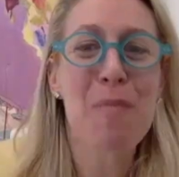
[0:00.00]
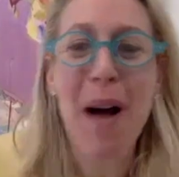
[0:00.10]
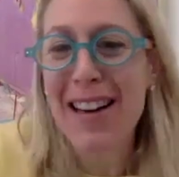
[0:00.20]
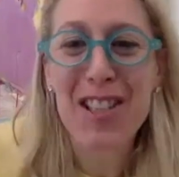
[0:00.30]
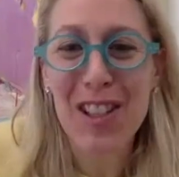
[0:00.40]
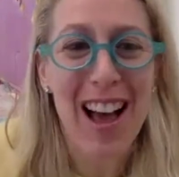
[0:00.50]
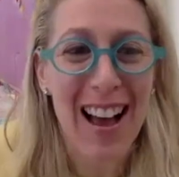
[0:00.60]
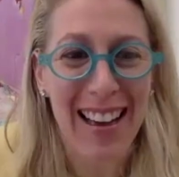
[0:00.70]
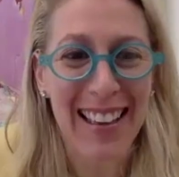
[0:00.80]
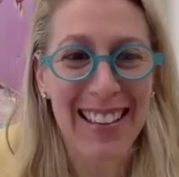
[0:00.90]
the
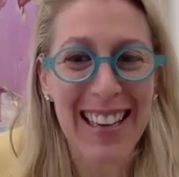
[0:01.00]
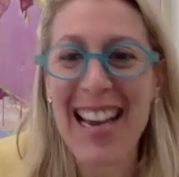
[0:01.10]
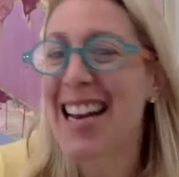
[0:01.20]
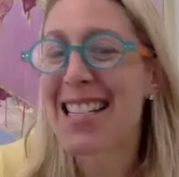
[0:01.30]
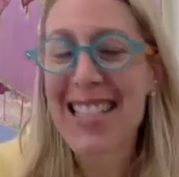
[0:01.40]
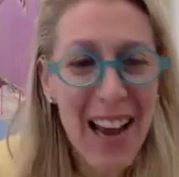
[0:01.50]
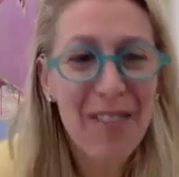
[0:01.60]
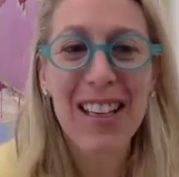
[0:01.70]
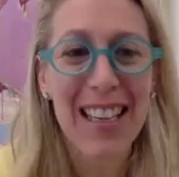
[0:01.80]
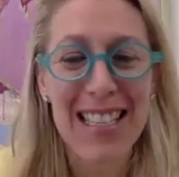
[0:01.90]
punchline. It is
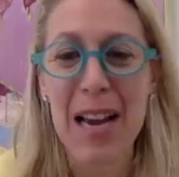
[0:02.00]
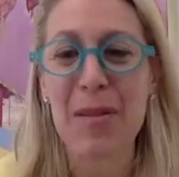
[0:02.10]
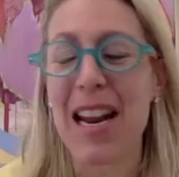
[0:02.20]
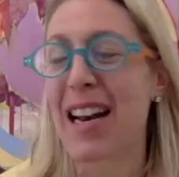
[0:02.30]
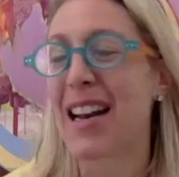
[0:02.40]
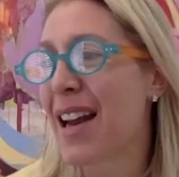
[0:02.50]
definitely contaminated.